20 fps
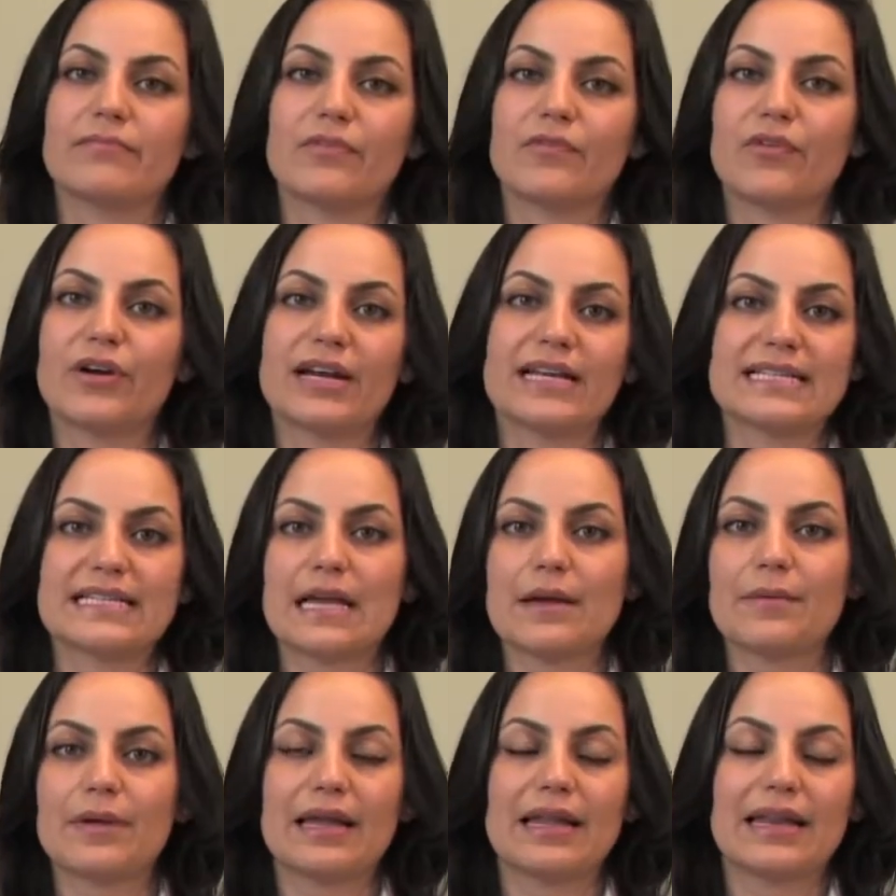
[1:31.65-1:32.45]
for
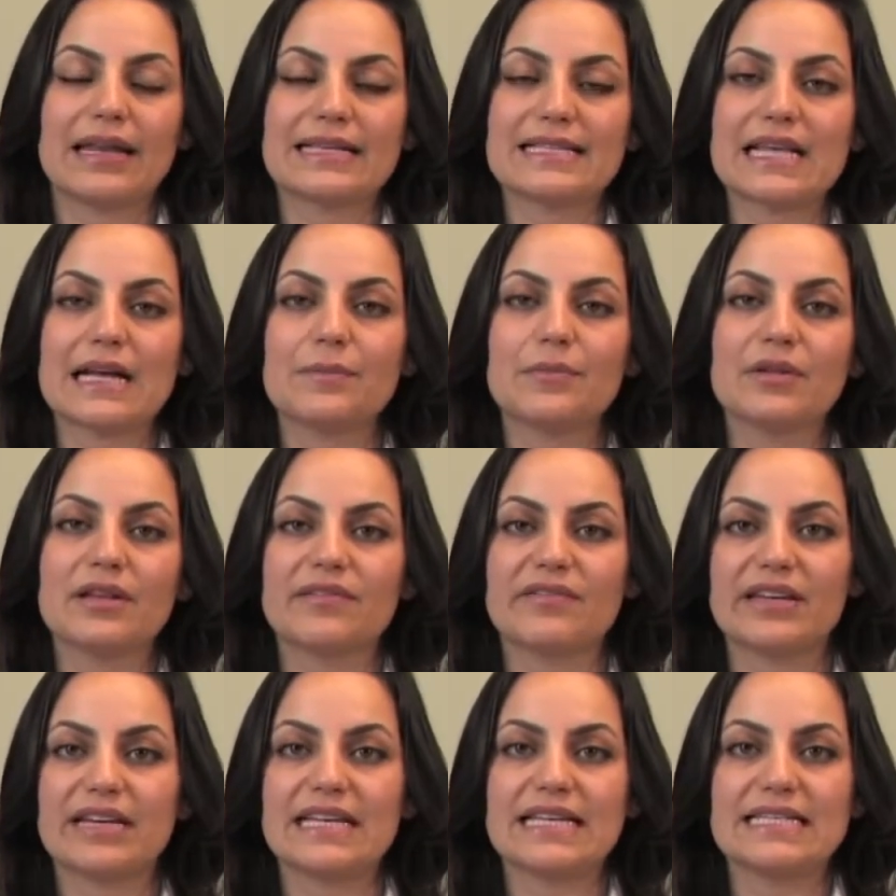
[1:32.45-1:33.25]
example, an example
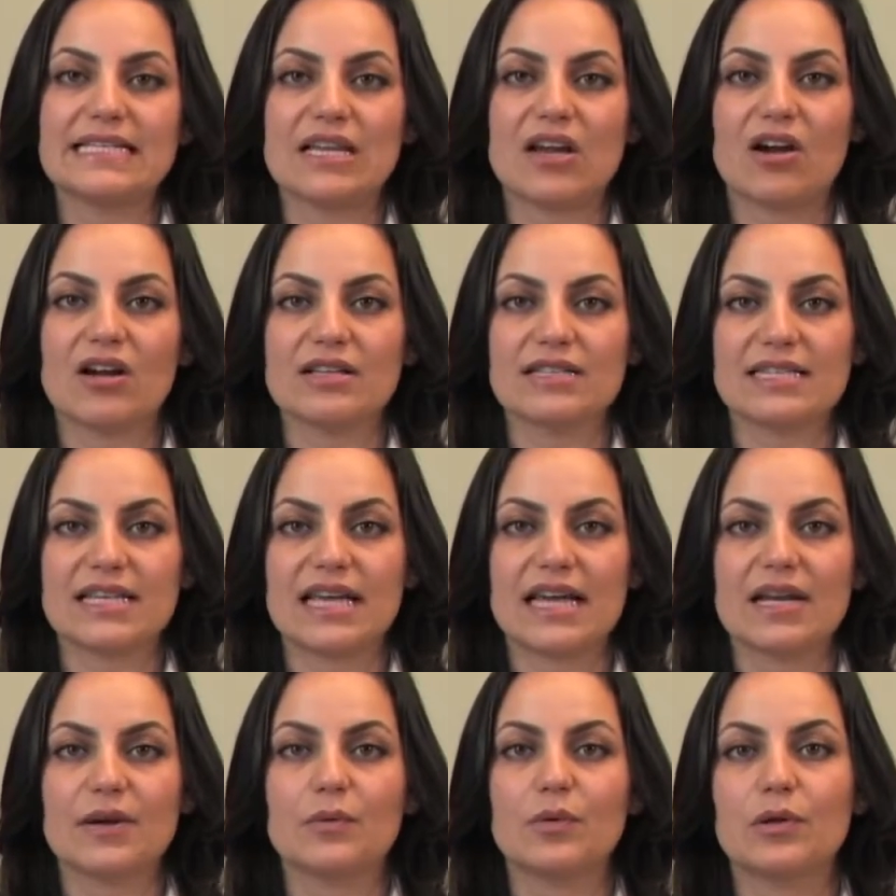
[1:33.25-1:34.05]
of an easy
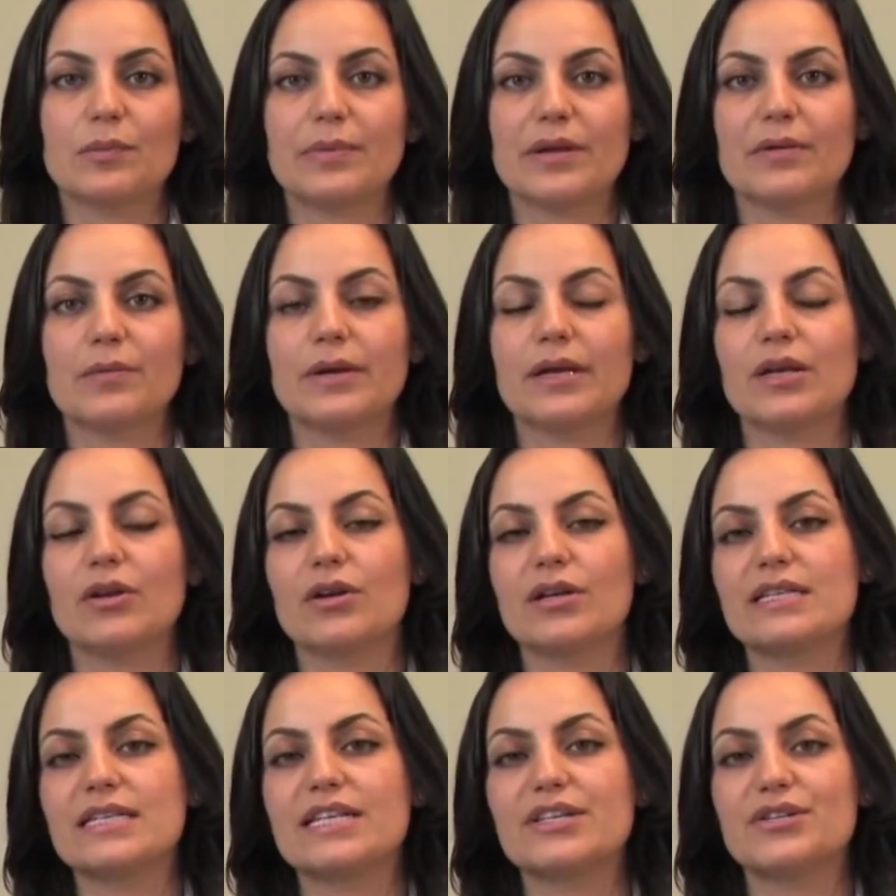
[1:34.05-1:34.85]
onset will be when
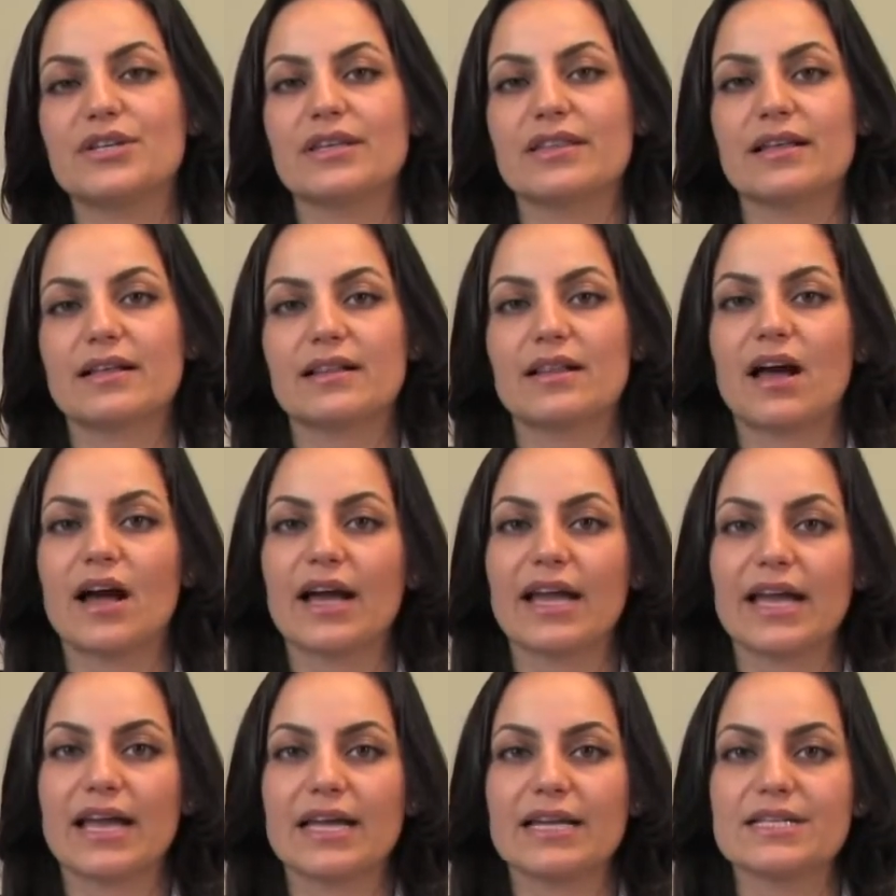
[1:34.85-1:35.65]
you're teaching the
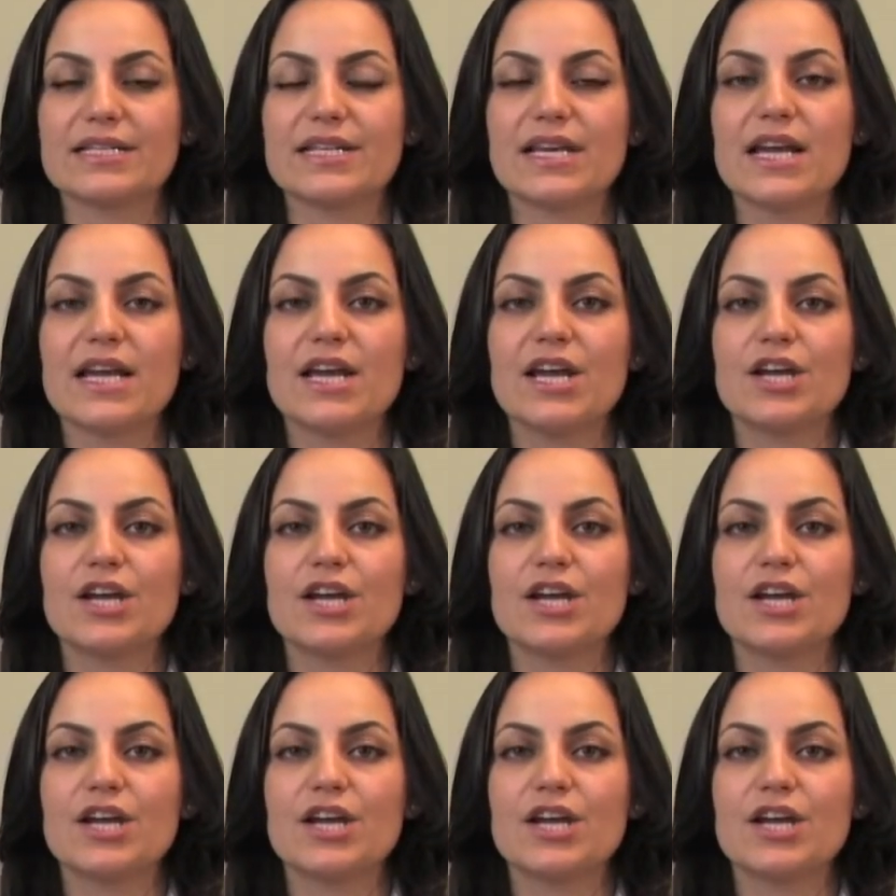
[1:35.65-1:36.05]
client